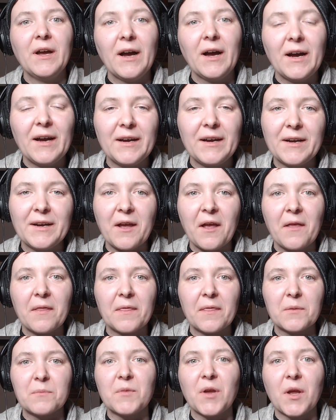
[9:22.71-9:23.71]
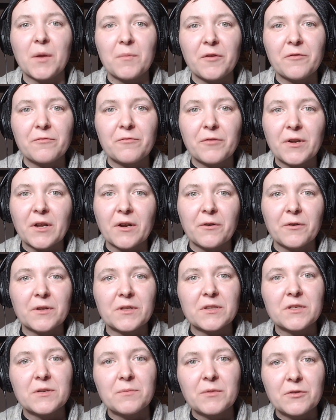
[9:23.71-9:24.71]
that me and my friend are
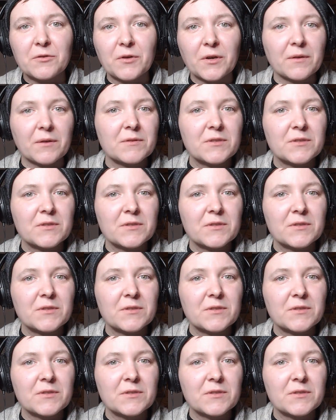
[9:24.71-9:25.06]
going to be doing?